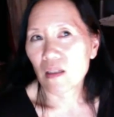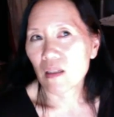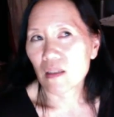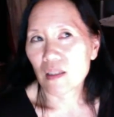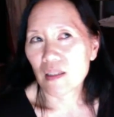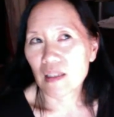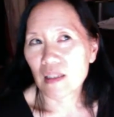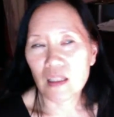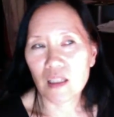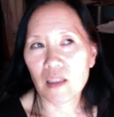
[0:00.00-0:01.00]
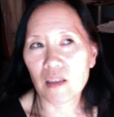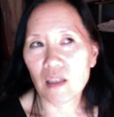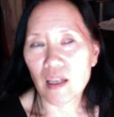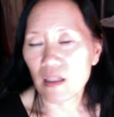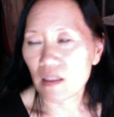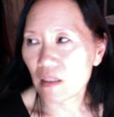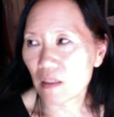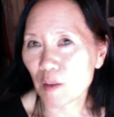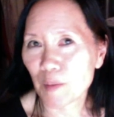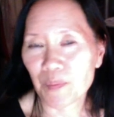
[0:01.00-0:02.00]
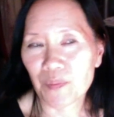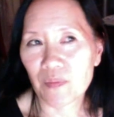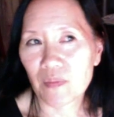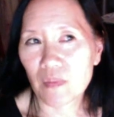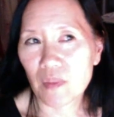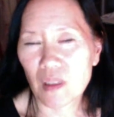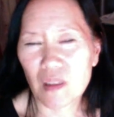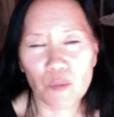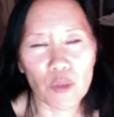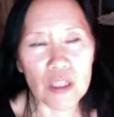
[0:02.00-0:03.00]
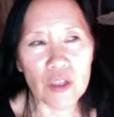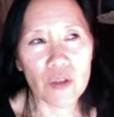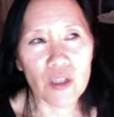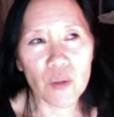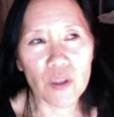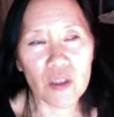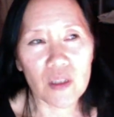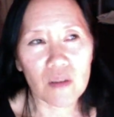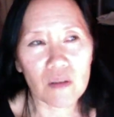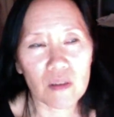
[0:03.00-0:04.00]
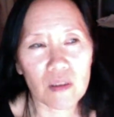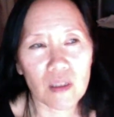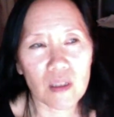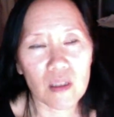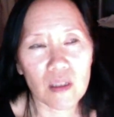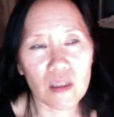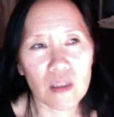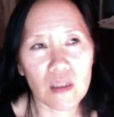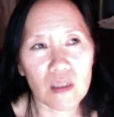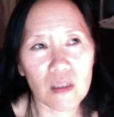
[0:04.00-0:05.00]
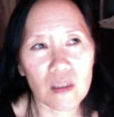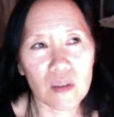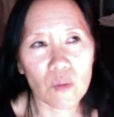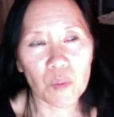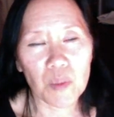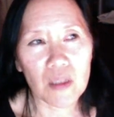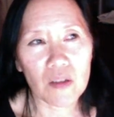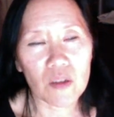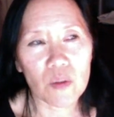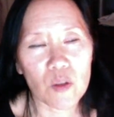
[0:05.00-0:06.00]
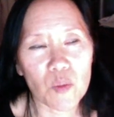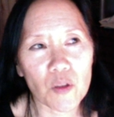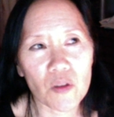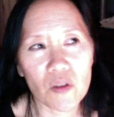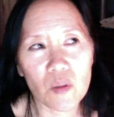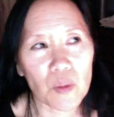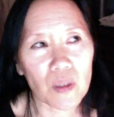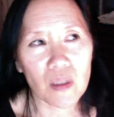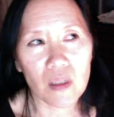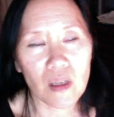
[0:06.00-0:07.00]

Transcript: I think I ask kind of more indirect questions. I don't say, what pain are you experiencing? But